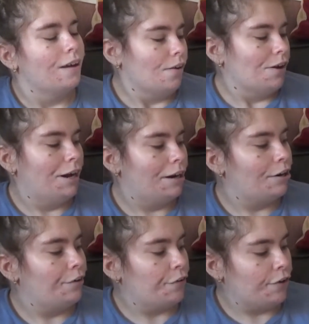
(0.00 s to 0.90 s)

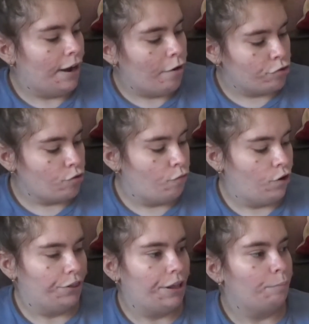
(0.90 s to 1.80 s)
House of
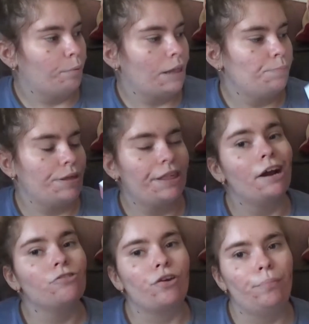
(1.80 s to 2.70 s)
Earth and Blood by
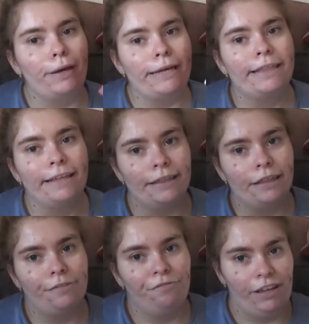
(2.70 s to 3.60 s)
Sarah J. Maas.
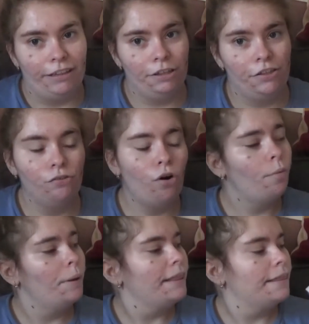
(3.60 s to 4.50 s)
This is fantasy
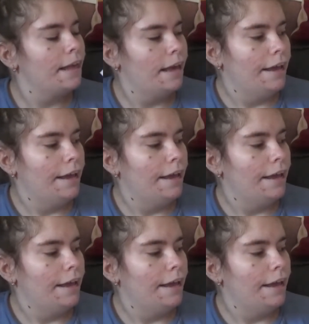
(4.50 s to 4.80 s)
romance.